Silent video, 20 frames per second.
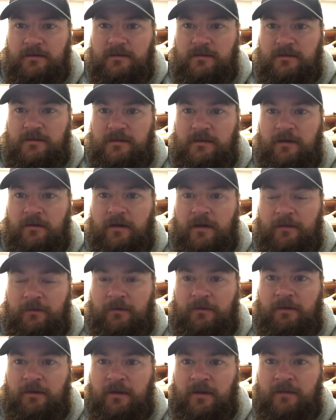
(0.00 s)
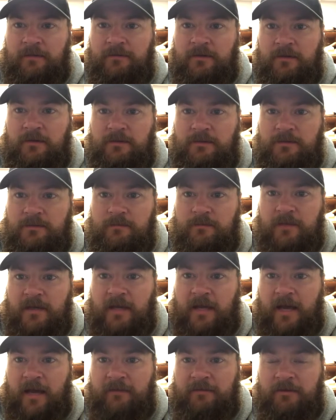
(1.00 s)
still able to lift those
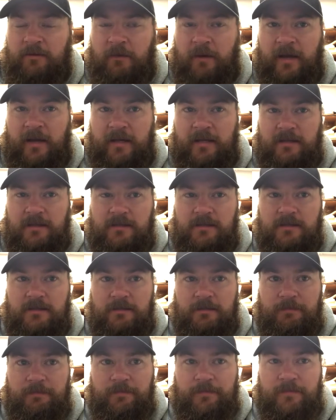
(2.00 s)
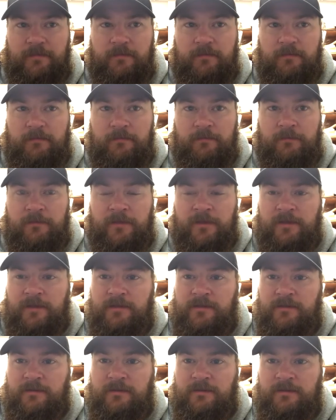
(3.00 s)
big heavy weights. But
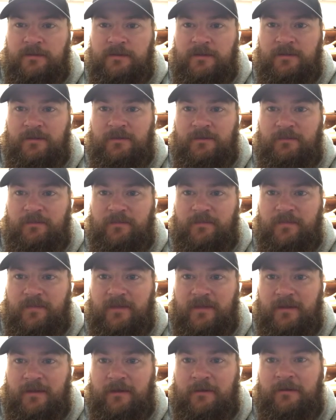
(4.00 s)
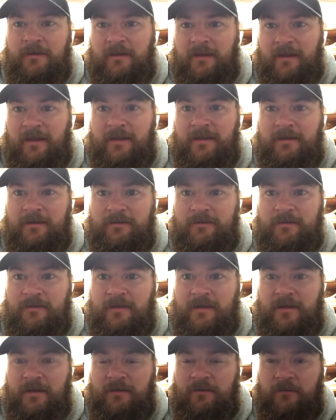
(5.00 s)
as soon as you go to lift,
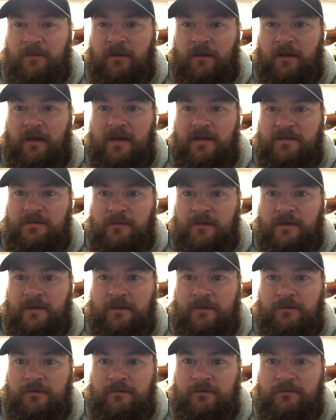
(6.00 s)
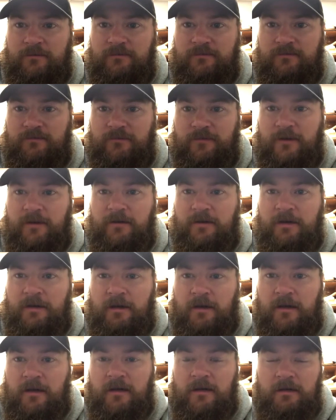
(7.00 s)
then you realize where you really
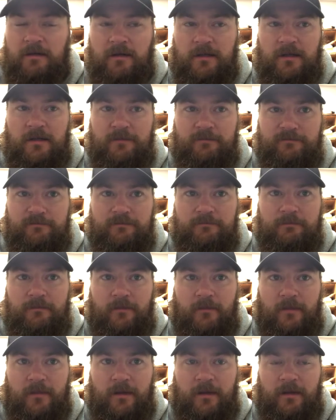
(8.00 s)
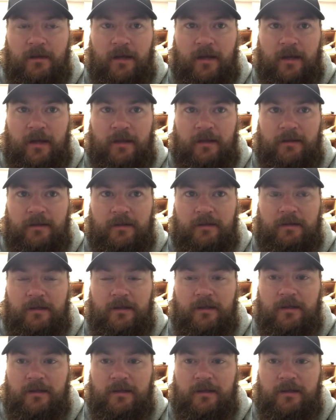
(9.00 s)
are, and